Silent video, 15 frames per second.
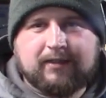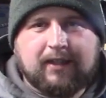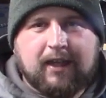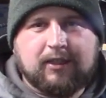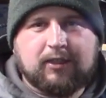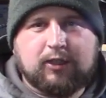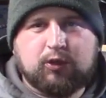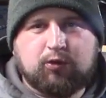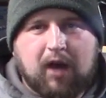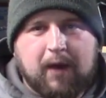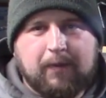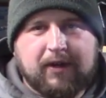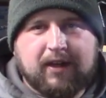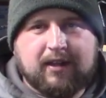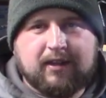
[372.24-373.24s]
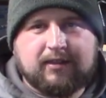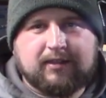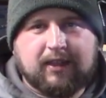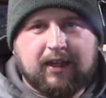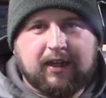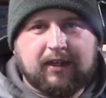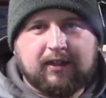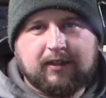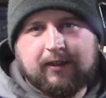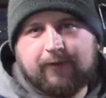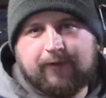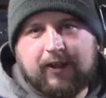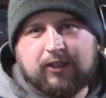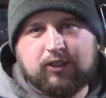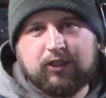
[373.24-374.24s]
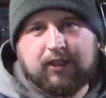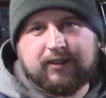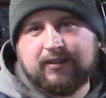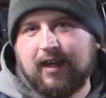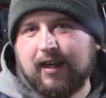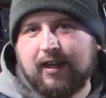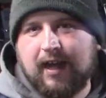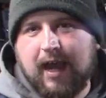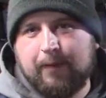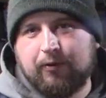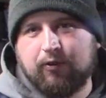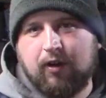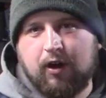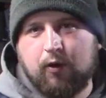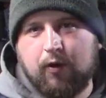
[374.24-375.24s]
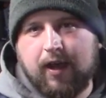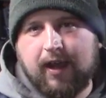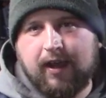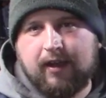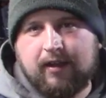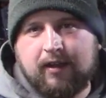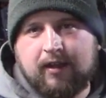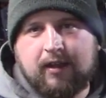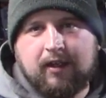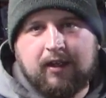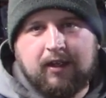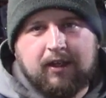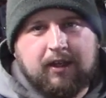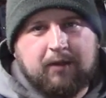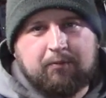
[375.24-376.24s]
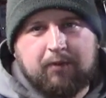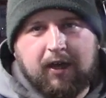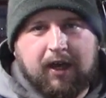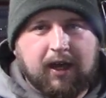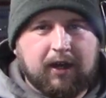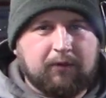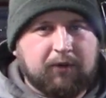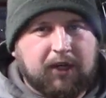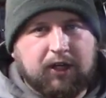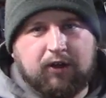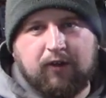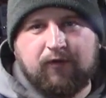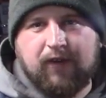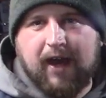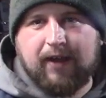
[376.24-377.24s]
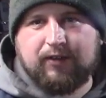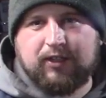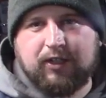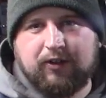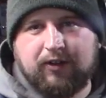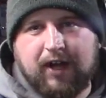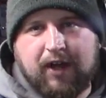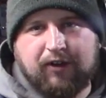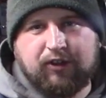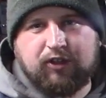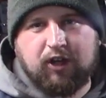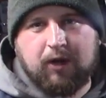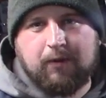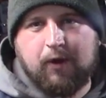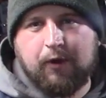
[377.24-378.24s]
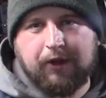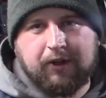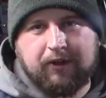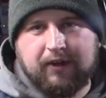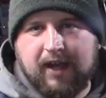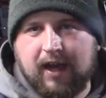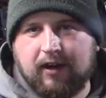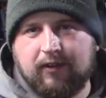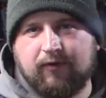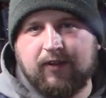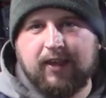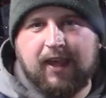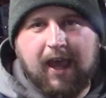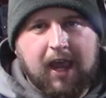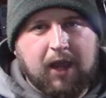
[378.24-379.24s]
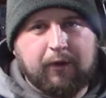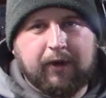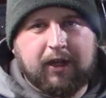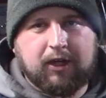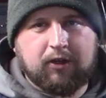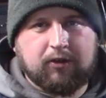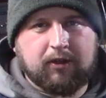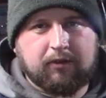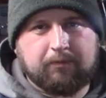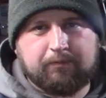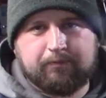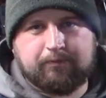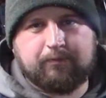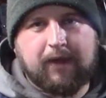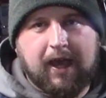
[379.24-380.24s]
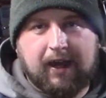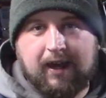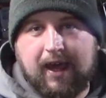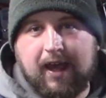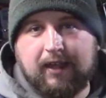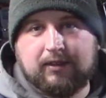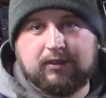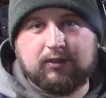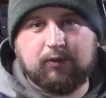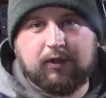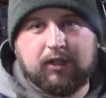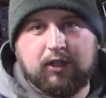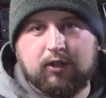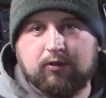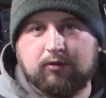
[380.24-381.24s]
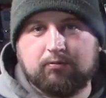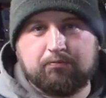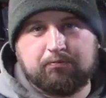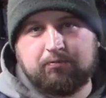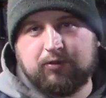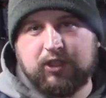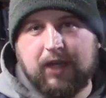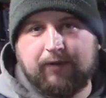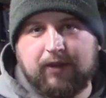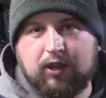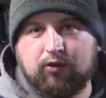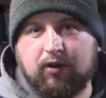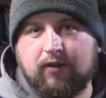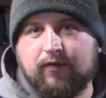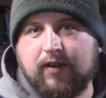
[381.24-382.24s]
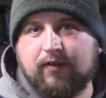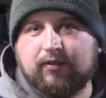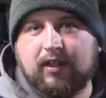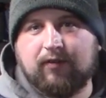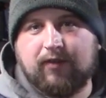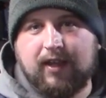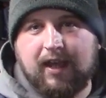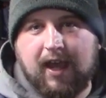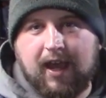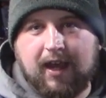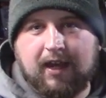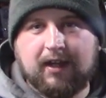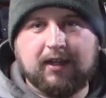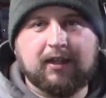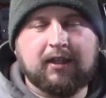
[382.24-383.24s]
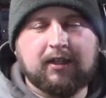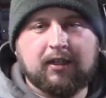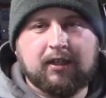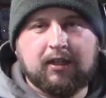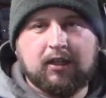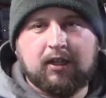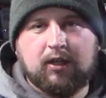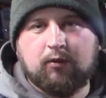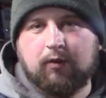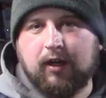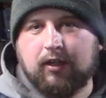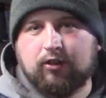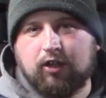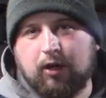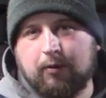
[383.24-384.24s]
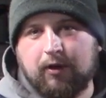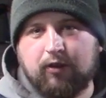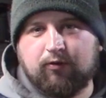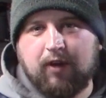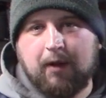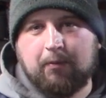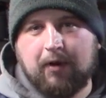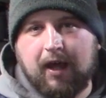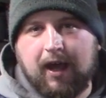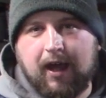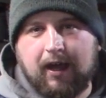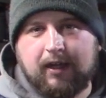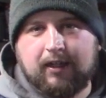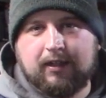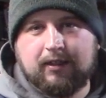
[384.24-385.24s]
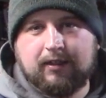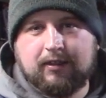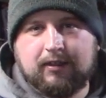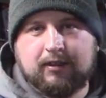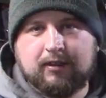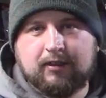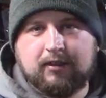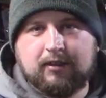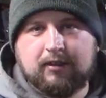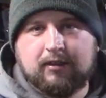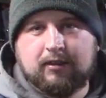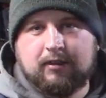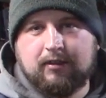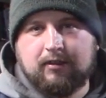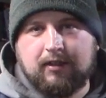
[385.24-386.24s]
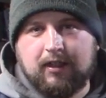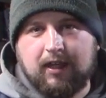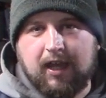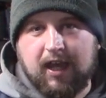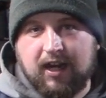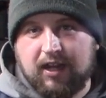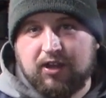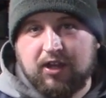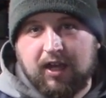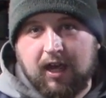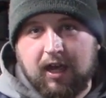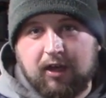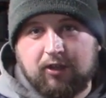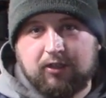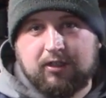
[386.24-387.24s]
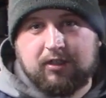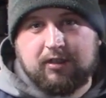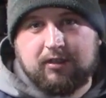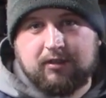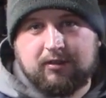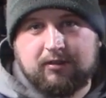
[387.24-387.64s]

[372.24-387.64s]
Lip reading: engine to swap into this thing? Eventually, it's not going to happen right away, but we could do a 5-cylinder Audi turbo, we could do an Audi V8, we could do a LS, we could do a Chevy 350 V8, we could turbo the red block. Anything else?